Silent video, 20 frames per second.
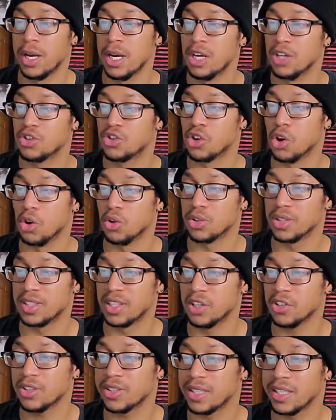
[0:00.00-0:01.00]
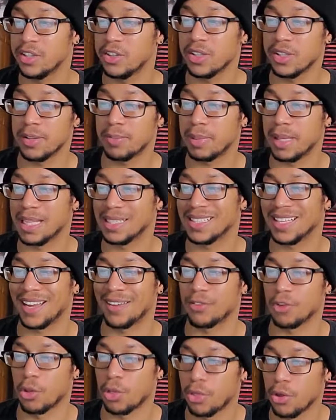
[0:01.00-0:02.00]
So still sealed in the plastic
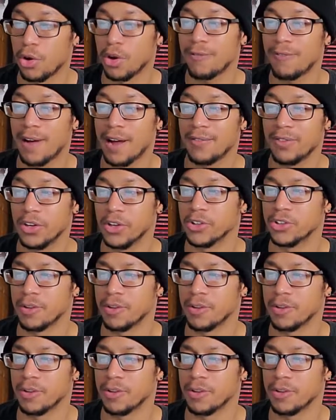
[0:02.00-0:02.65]
after 35 years,